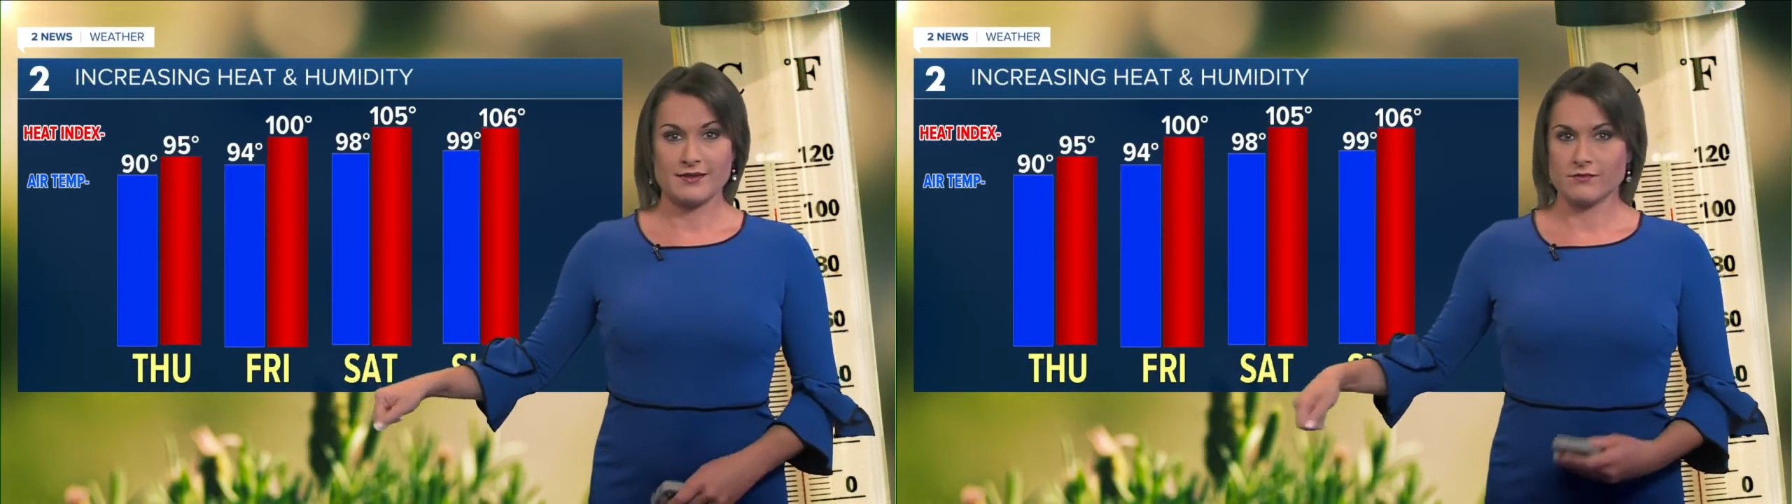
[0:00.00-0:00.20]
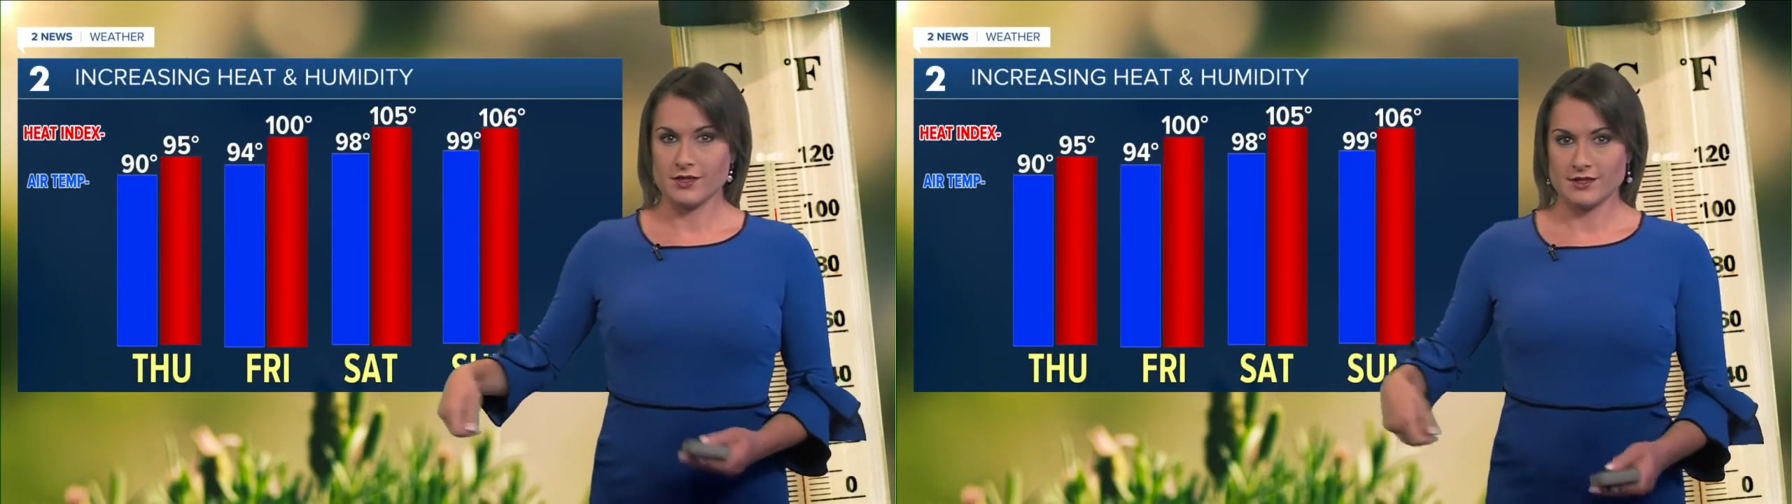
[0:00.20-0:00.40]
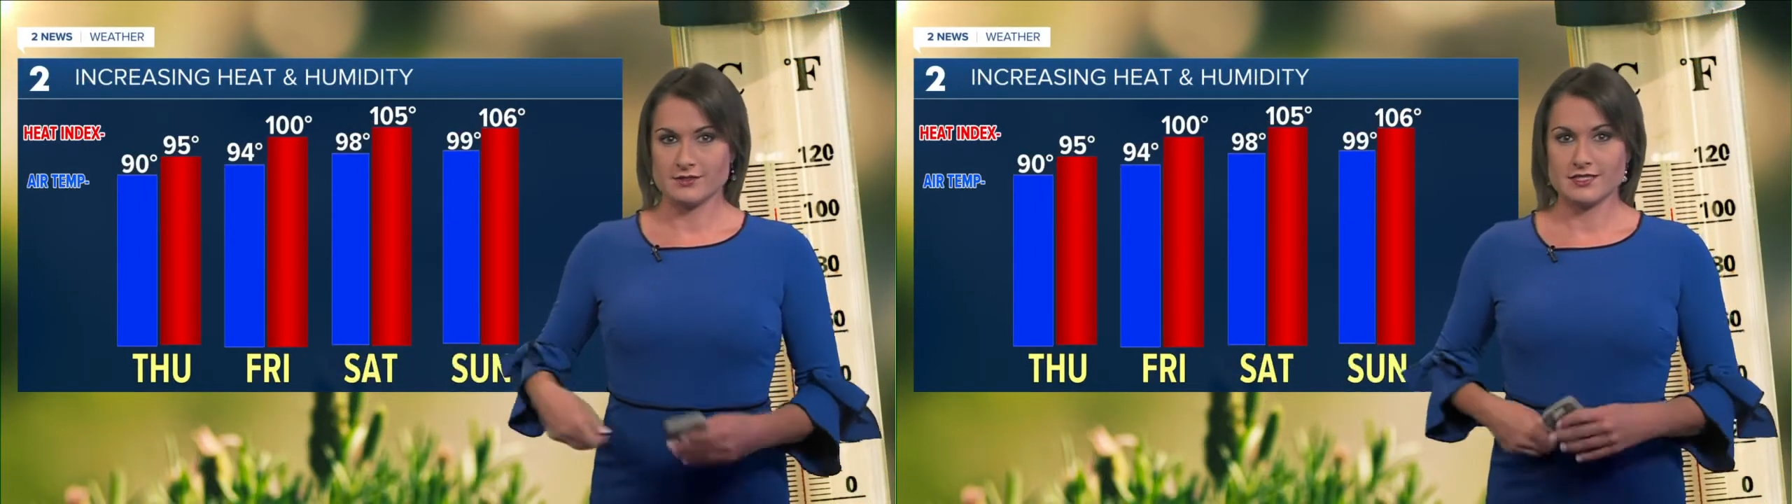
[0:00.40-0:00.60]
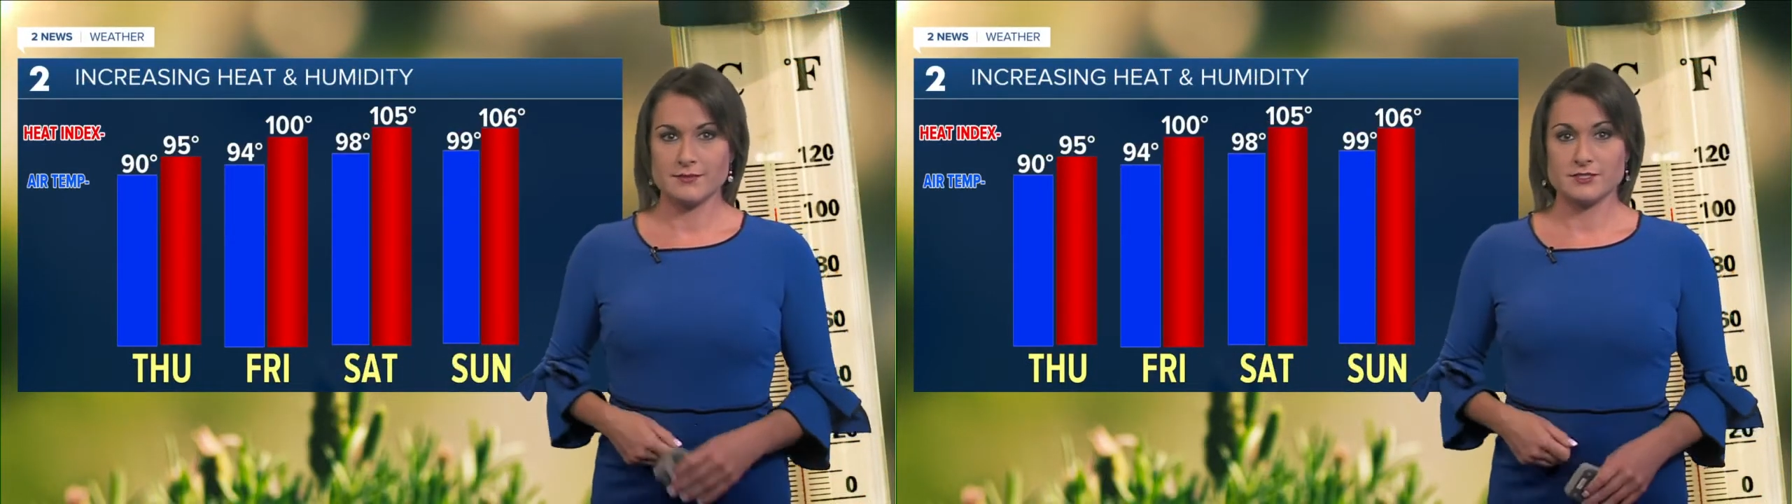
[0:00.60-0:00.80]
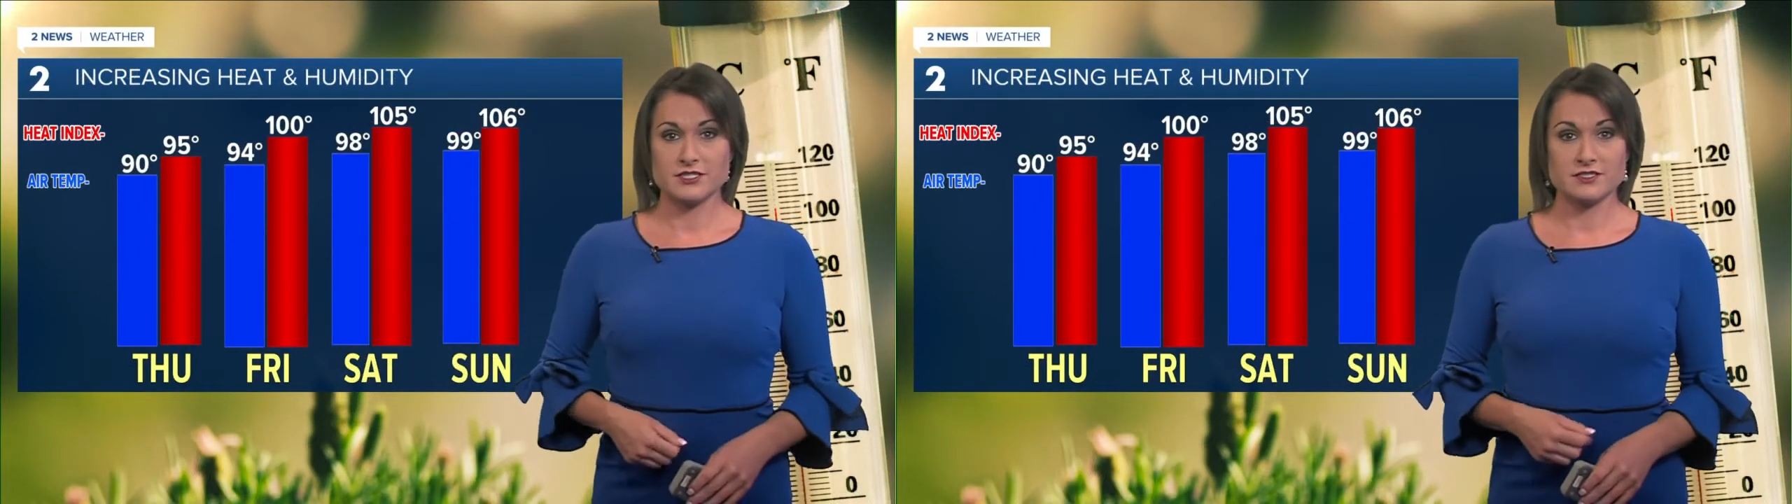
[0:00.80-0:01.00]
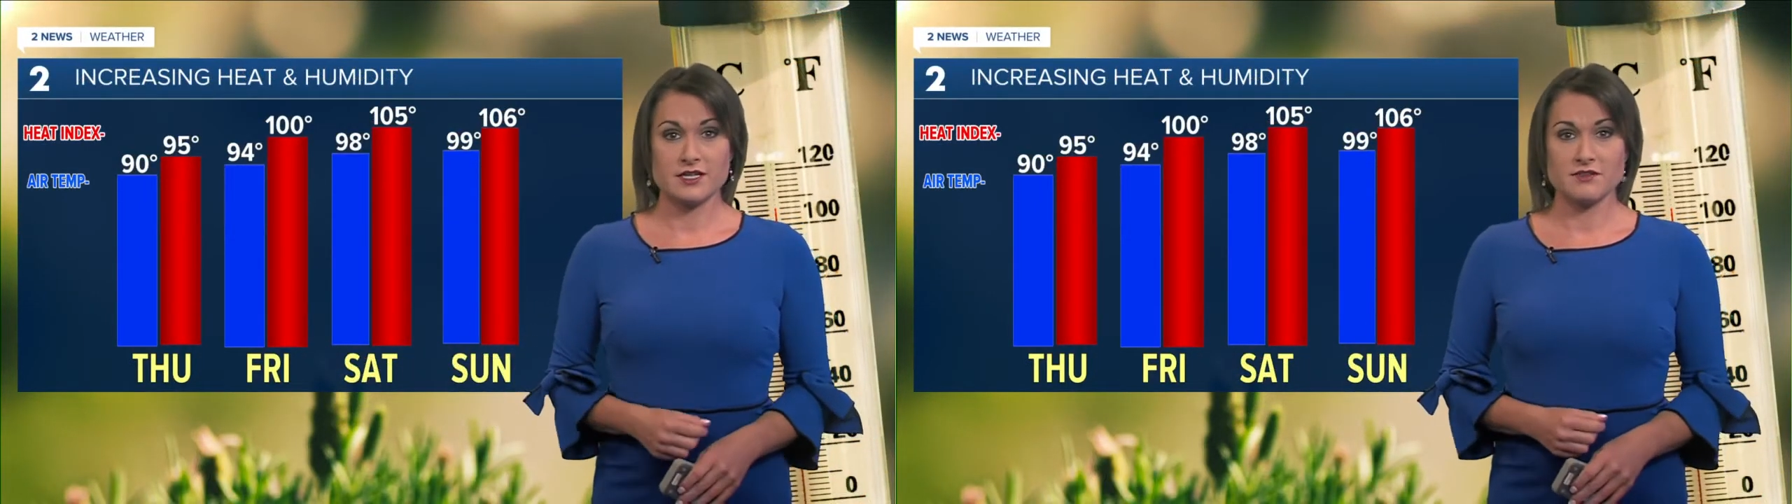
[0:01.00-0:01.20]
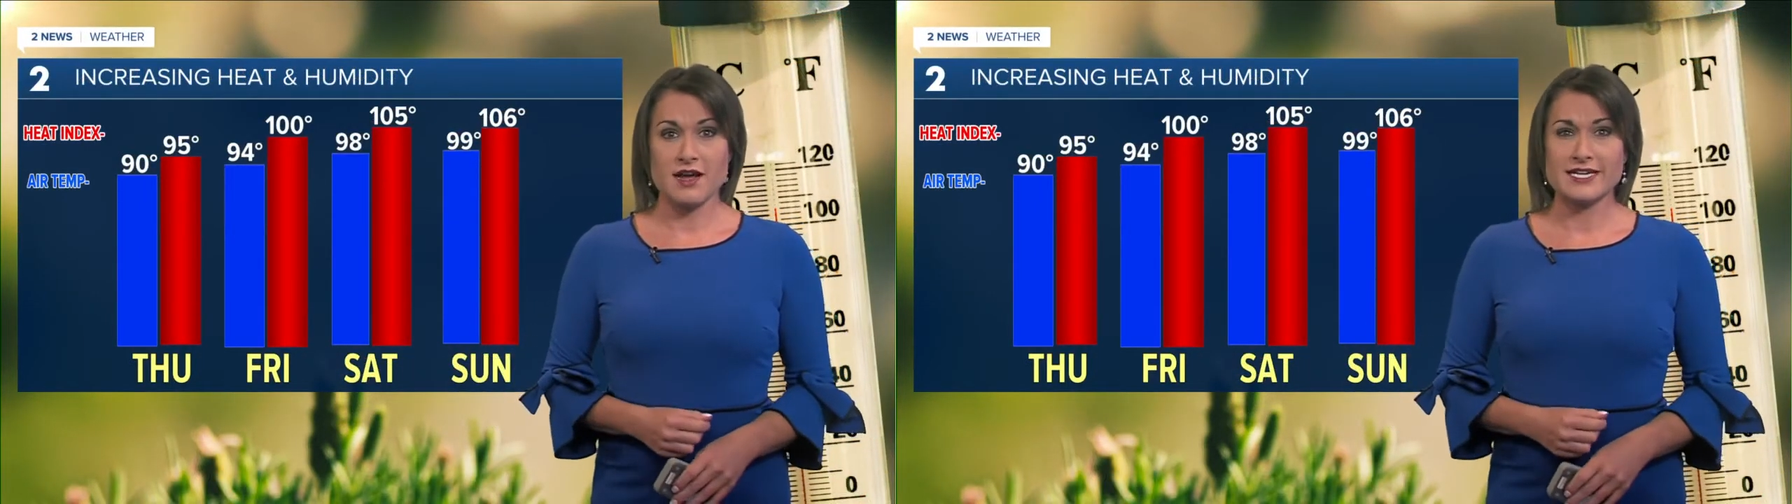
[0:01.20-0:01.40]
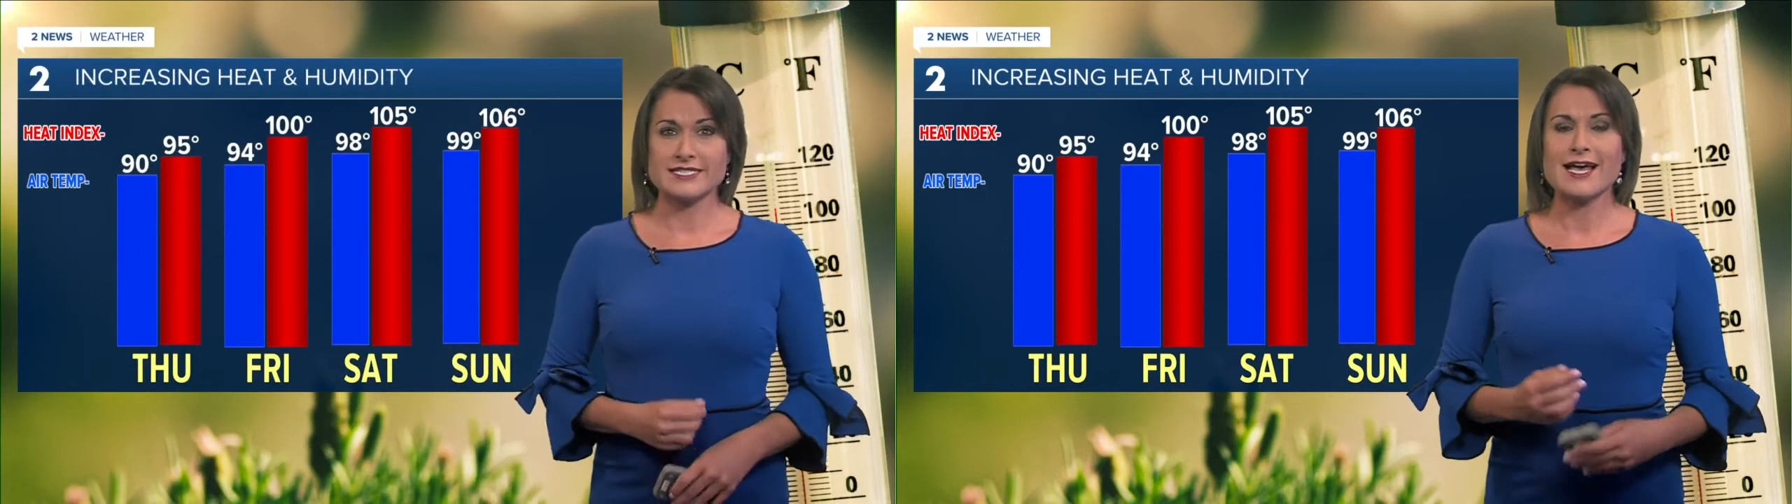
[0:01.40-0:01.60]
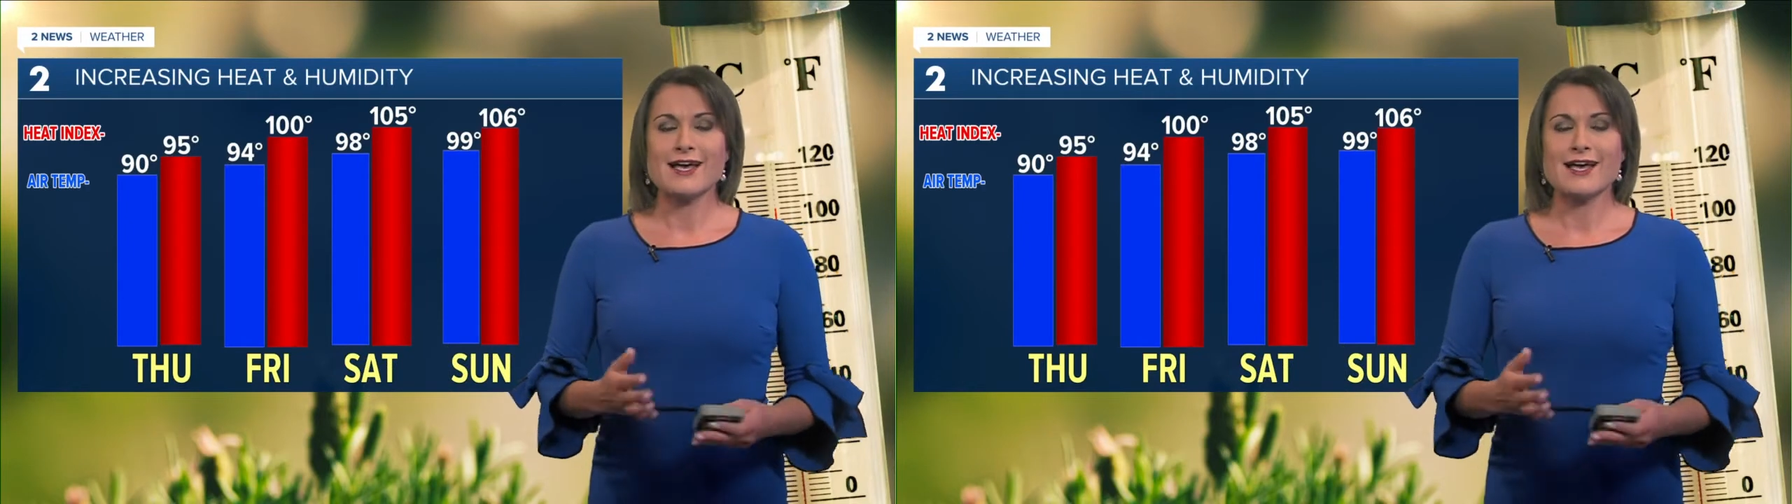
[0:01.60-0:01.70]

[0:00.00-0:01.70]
And with those temperatures on the rise,